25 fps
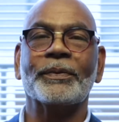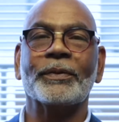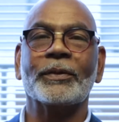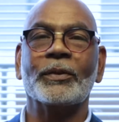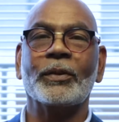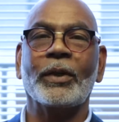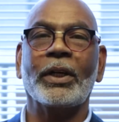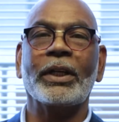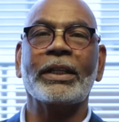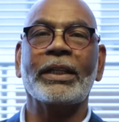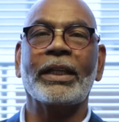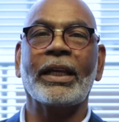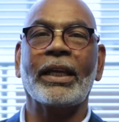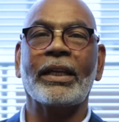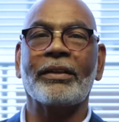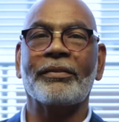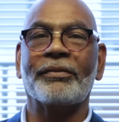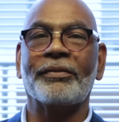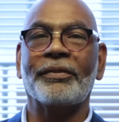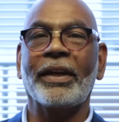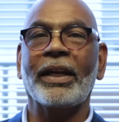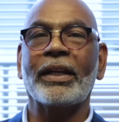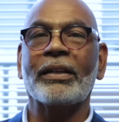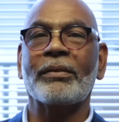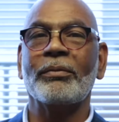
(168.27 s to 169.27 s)
one that
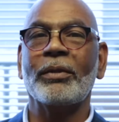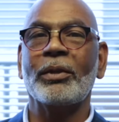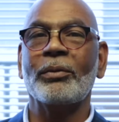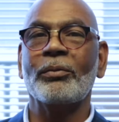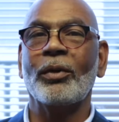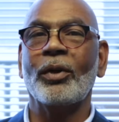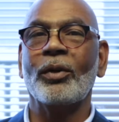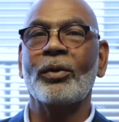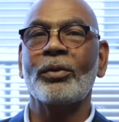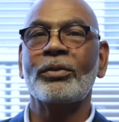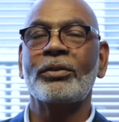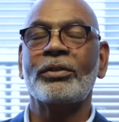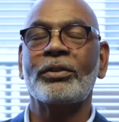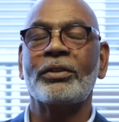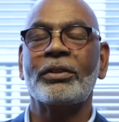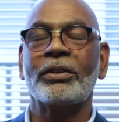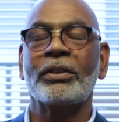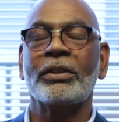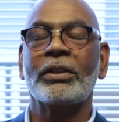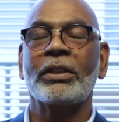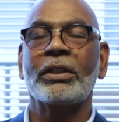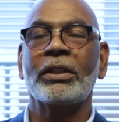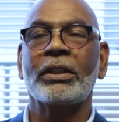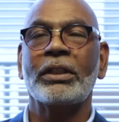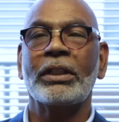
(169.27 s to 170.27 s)
affected me most,
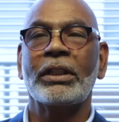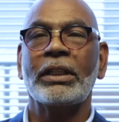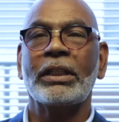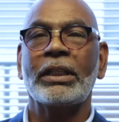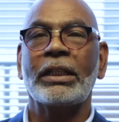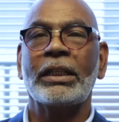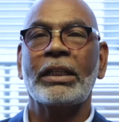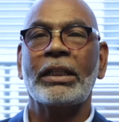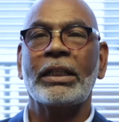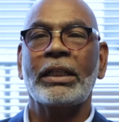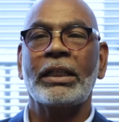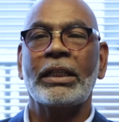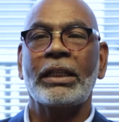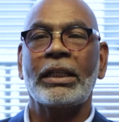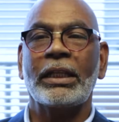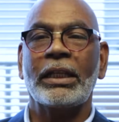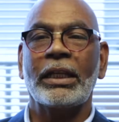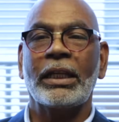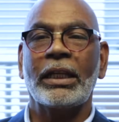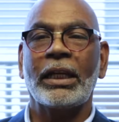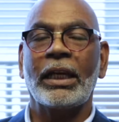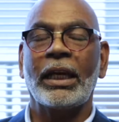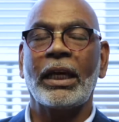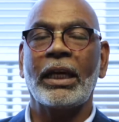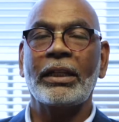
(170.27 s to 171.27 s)

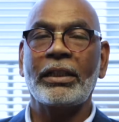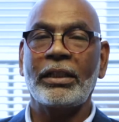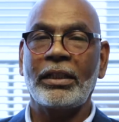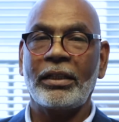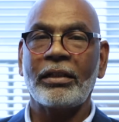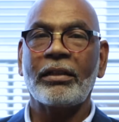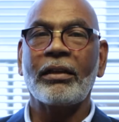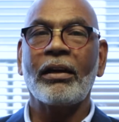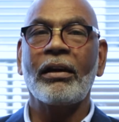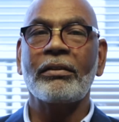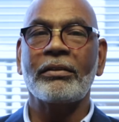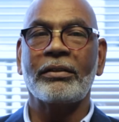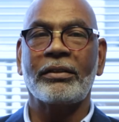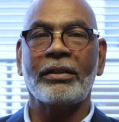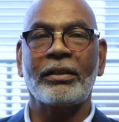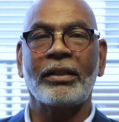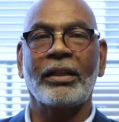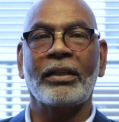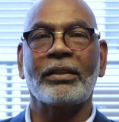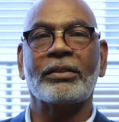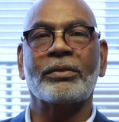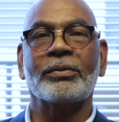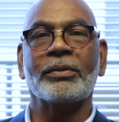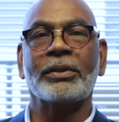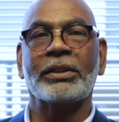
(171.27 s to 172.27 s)
and
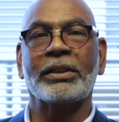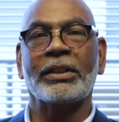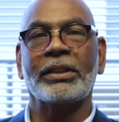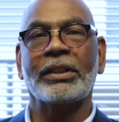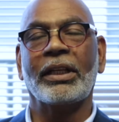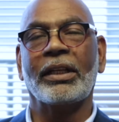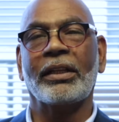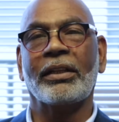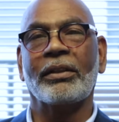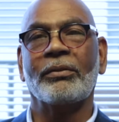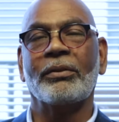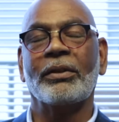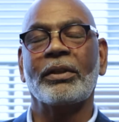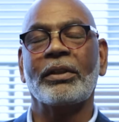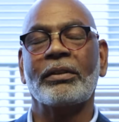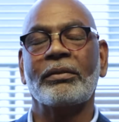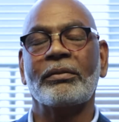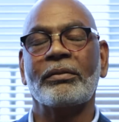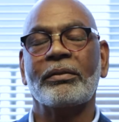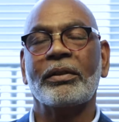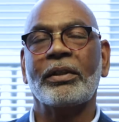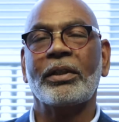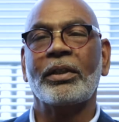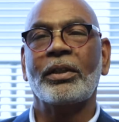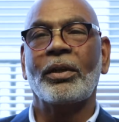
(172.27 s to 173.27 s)
incontinence was another
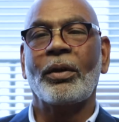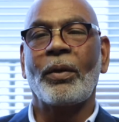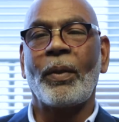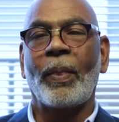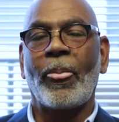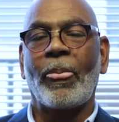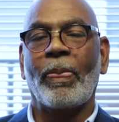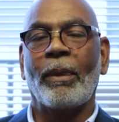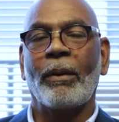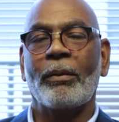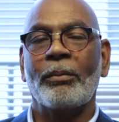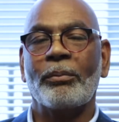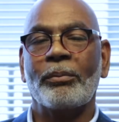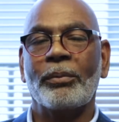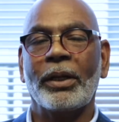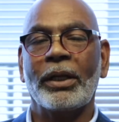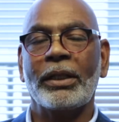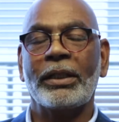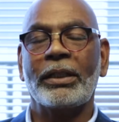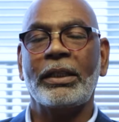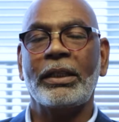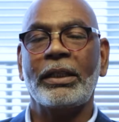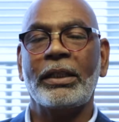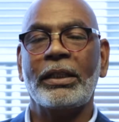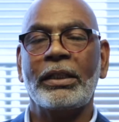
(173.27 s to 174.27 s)
one.
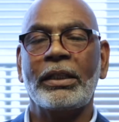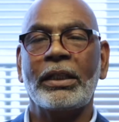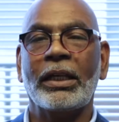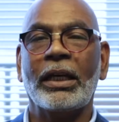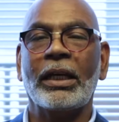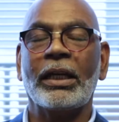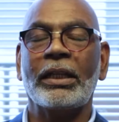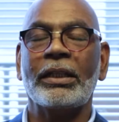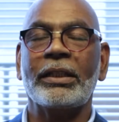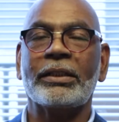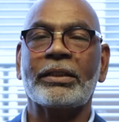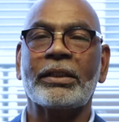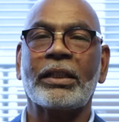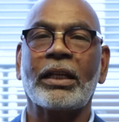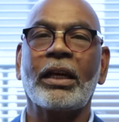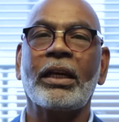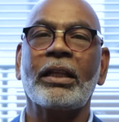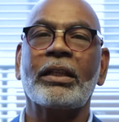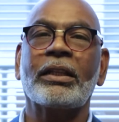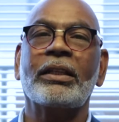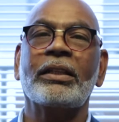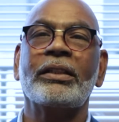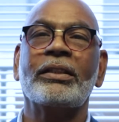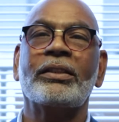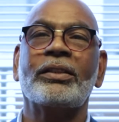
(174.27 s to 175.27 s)
But the scar
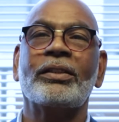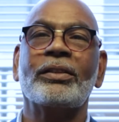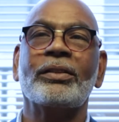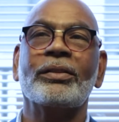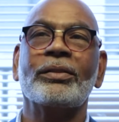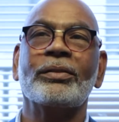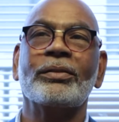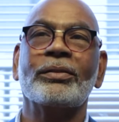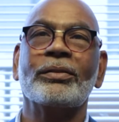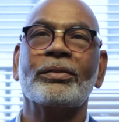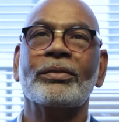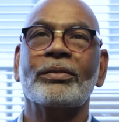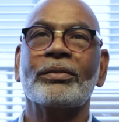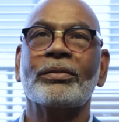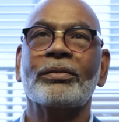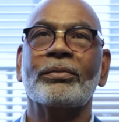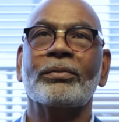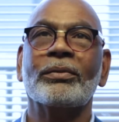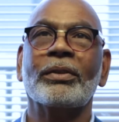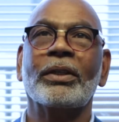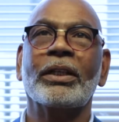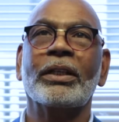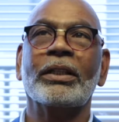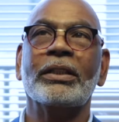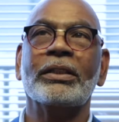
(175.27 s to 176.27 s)
tissue
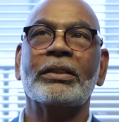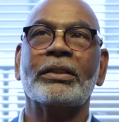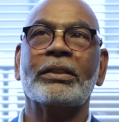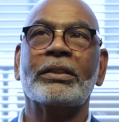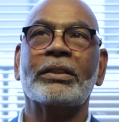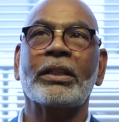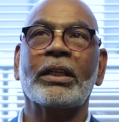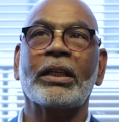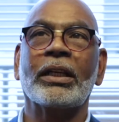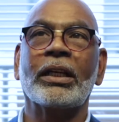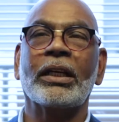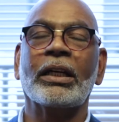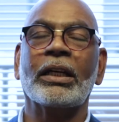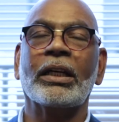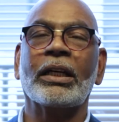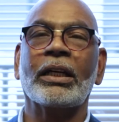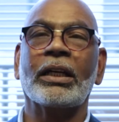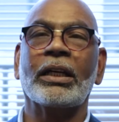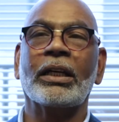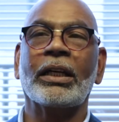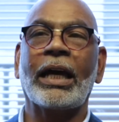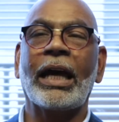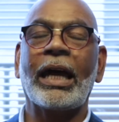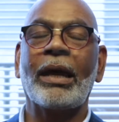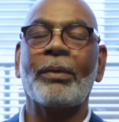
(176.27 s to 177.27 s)
was
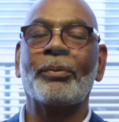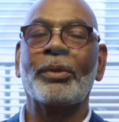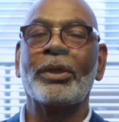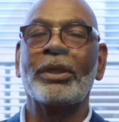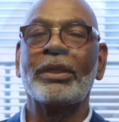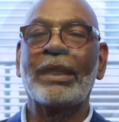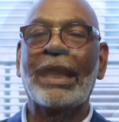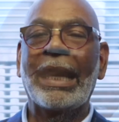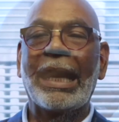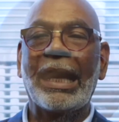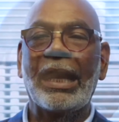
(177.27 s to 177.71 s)
happened